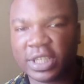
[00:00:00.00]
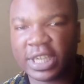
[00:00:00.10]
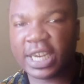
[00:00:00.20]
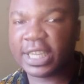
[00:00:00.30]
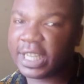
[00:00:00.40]

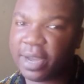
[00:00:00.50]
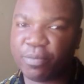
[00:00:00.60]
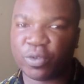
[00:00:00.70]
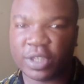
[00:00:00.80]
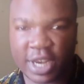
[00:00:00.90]
genital
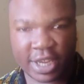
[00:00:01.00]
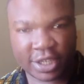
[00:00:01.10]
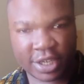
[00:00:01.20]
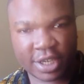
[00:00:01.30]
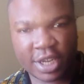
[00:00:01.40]

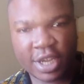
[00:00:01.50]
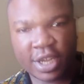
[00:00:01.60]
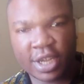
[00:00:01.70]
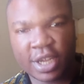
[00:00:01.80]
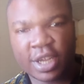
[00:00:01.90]
mutilation
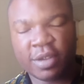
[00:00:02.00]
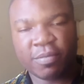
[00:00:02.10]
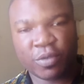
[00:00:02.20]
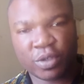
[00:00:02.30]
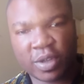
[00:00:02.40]

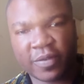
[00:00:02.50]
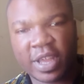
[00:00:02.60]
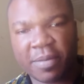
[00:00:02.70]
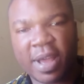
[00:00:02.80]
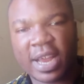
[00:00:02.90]
most of
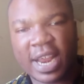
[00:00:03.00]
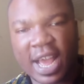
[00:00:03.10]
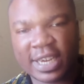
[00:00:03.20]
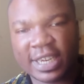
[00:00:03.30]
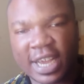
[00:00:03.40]
them had
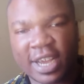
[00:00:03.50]
had their